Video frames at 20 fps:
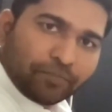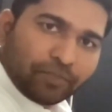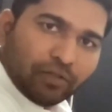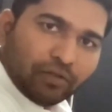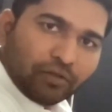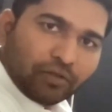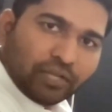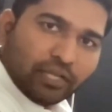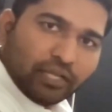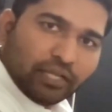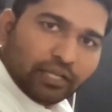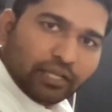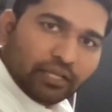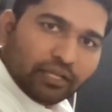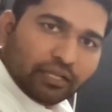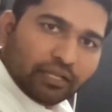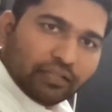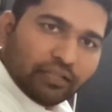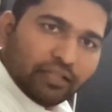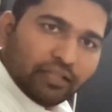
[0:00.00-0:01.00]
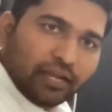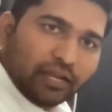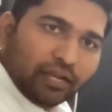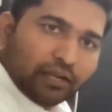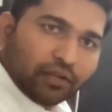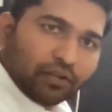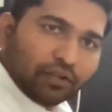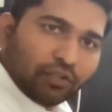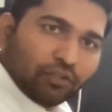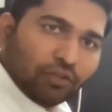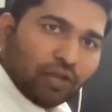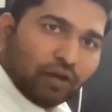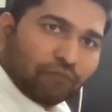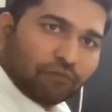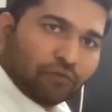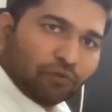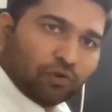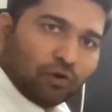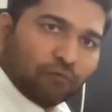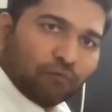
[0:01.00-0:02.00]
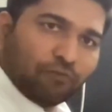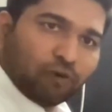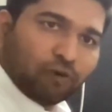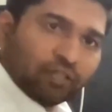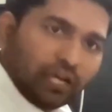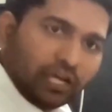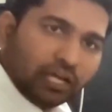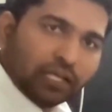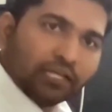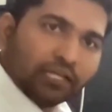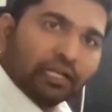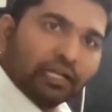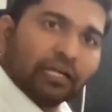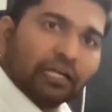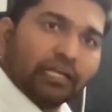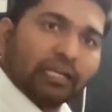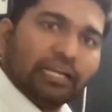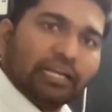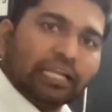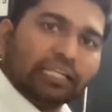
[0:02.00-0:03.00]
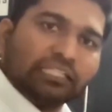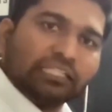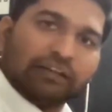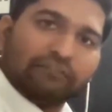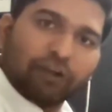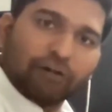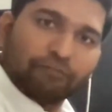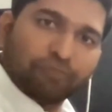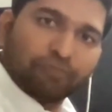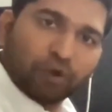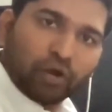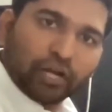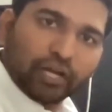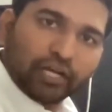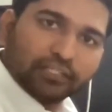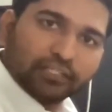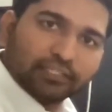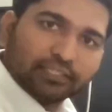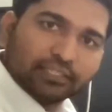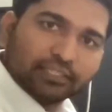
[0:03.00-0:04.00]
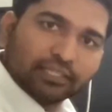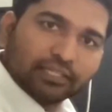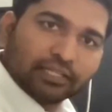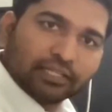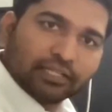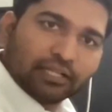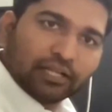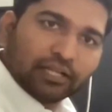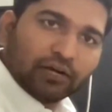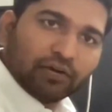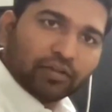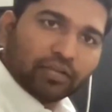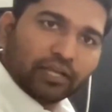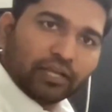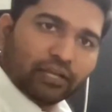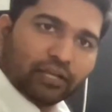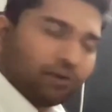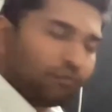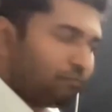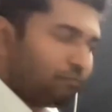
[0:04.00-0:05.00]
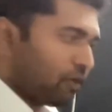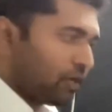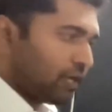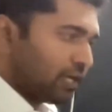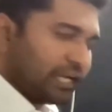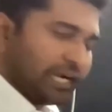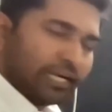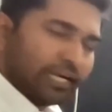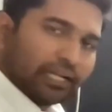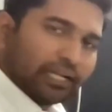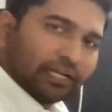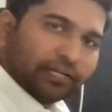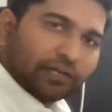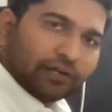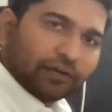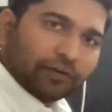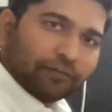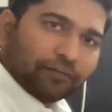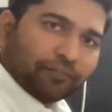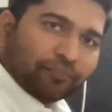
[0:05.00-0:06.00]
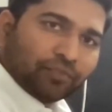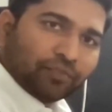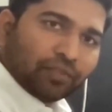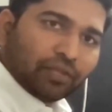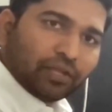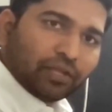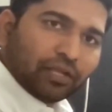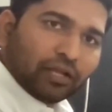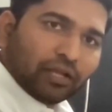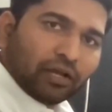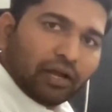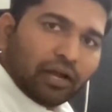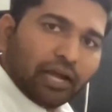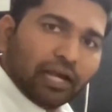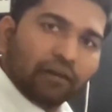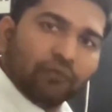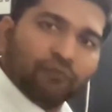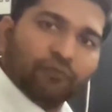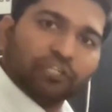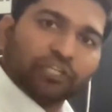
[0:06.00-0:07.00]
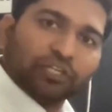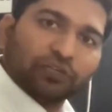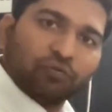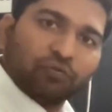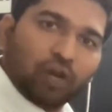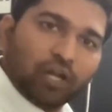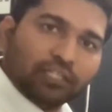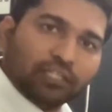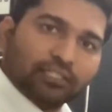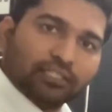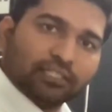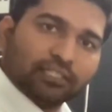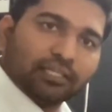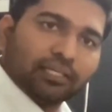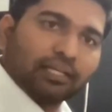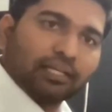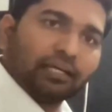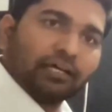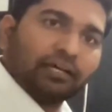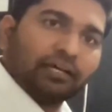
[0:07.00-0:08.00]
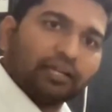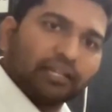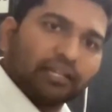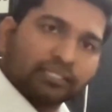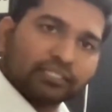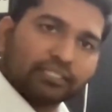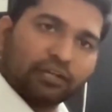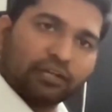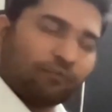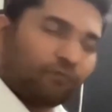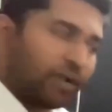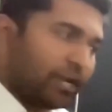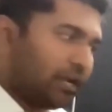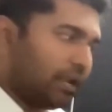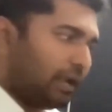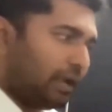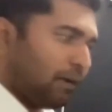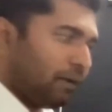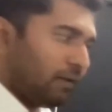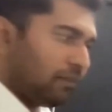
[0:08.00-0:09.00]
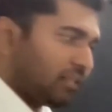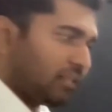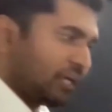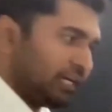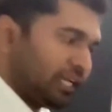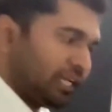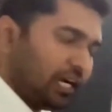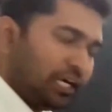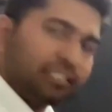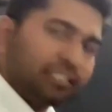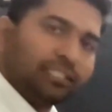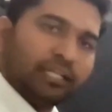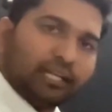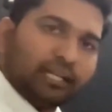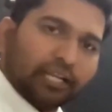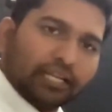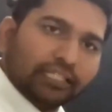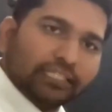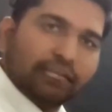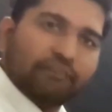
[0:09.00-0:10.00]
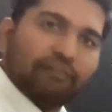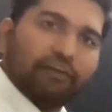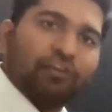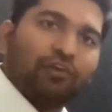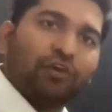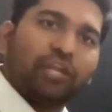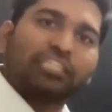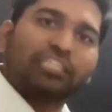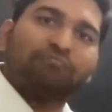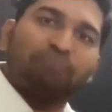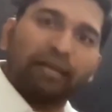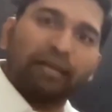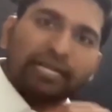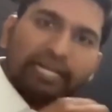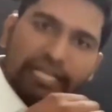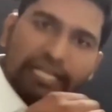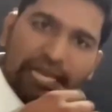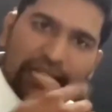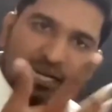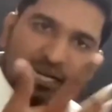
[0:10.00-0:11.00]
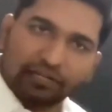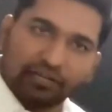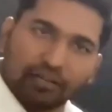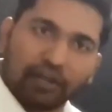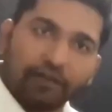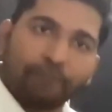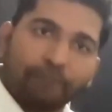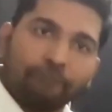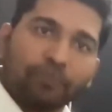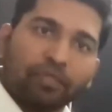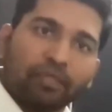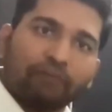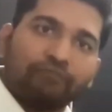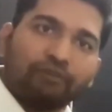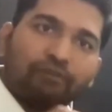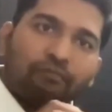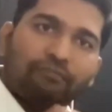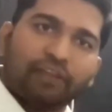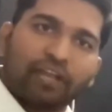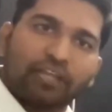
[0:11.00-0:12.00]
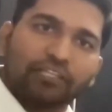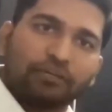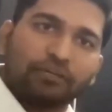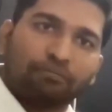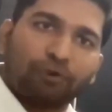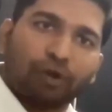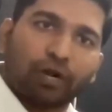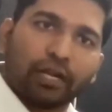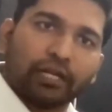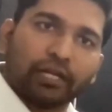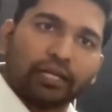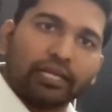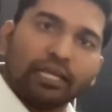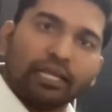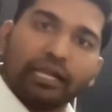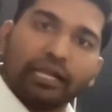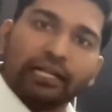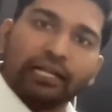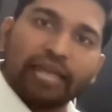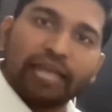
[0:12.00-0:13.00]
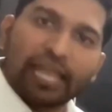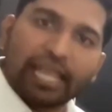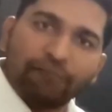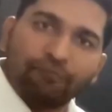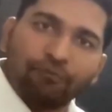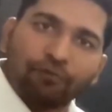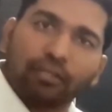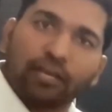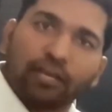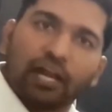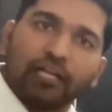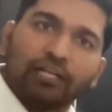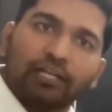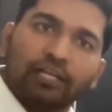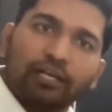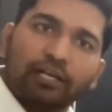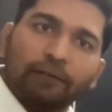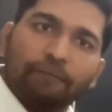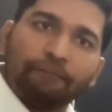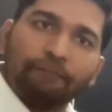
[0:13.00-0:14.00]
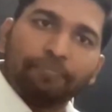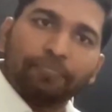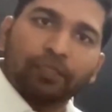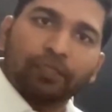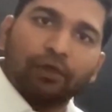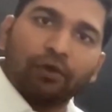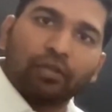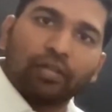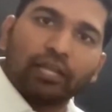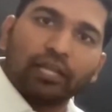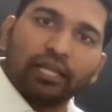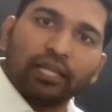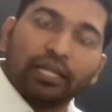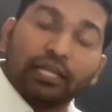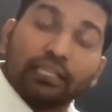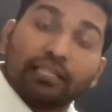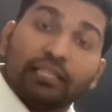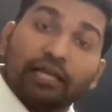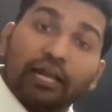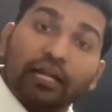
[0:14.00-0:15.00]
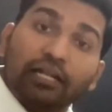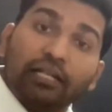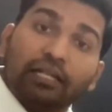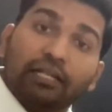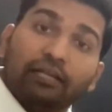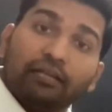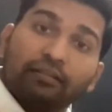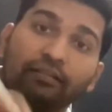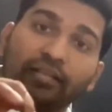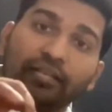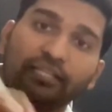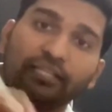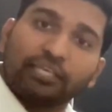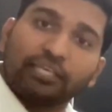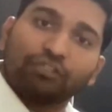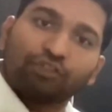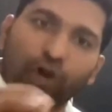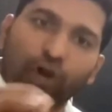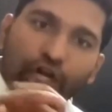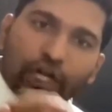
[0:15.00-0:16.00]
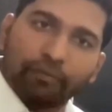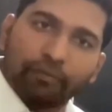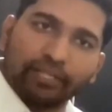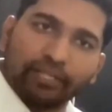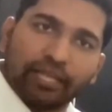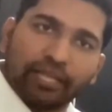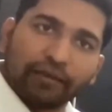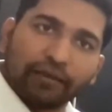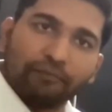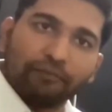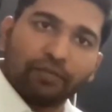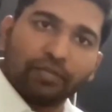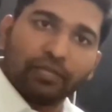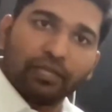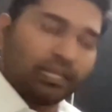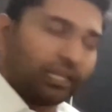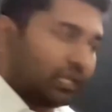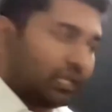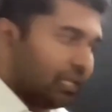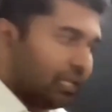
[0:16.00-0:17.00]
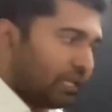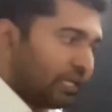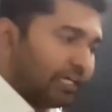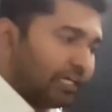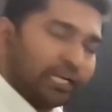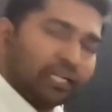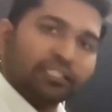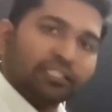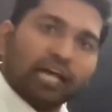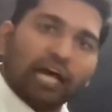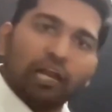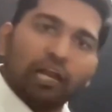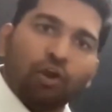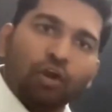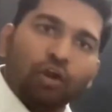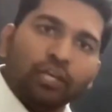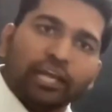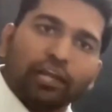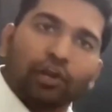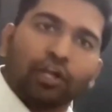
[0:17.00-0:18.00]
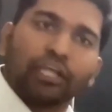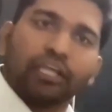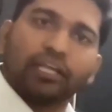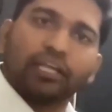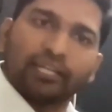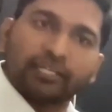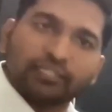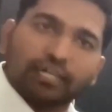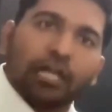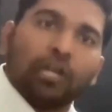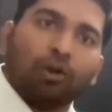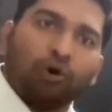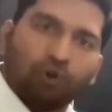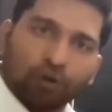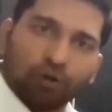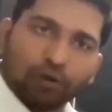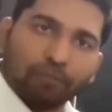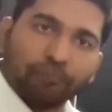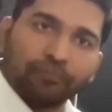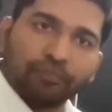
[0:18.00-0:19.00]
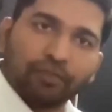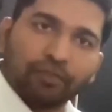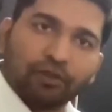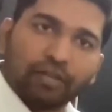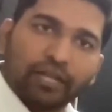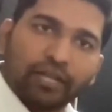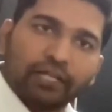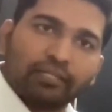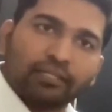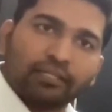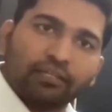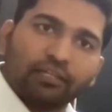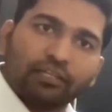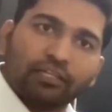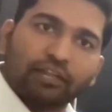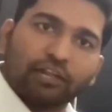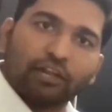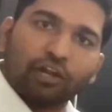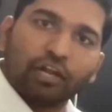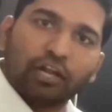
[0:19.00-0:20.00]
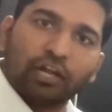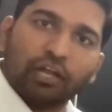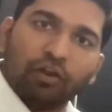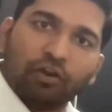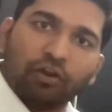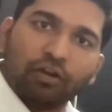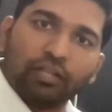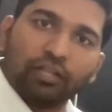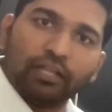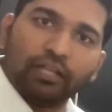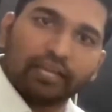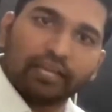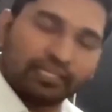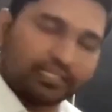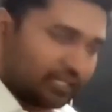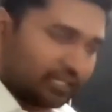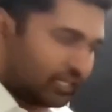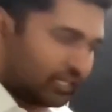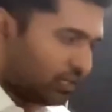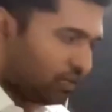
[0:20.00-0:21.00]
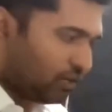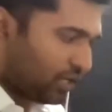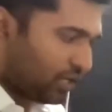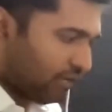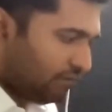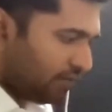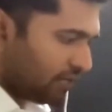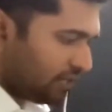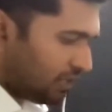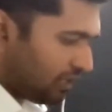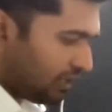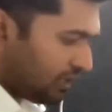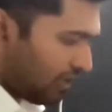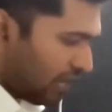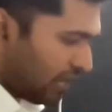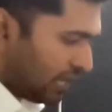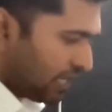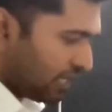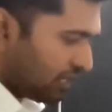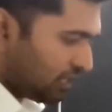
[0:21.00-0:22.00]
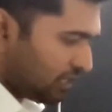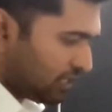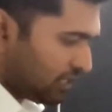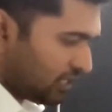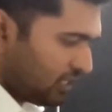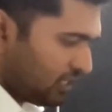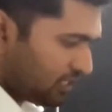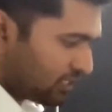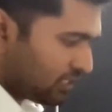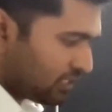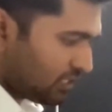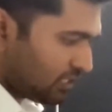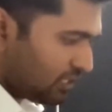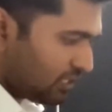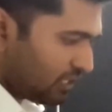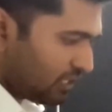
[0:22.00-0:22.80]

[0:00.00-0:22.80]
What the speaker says: okay, then you have to go for the next level of products, okay, for a greater return, and which involves risk. When the return is increasing, when you are expecting a return from a financial product, take it for granted, okay, that the risk is going to be there. Returns alone cannot increase alone. Okay, it cannot alone increase it. Okay, when higher the returns,